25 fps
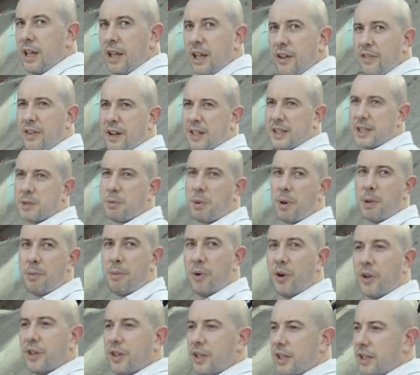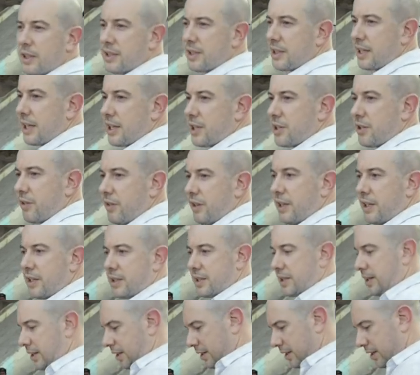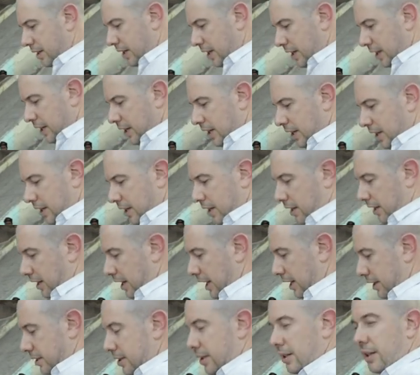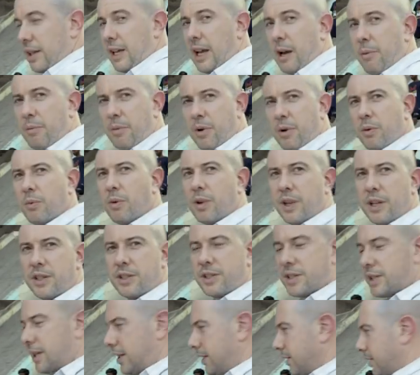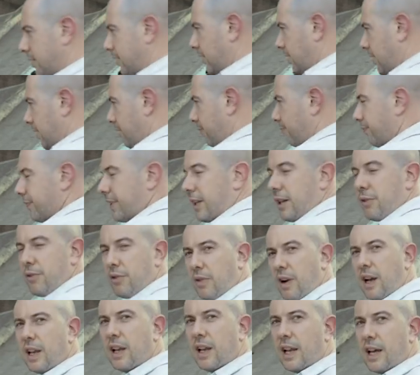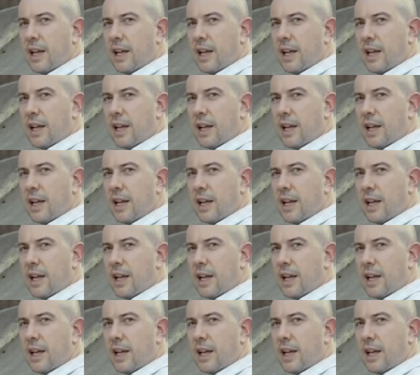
In fact, it's probably more than an accessory, it's an excellent camera, 1-inch sensor, a great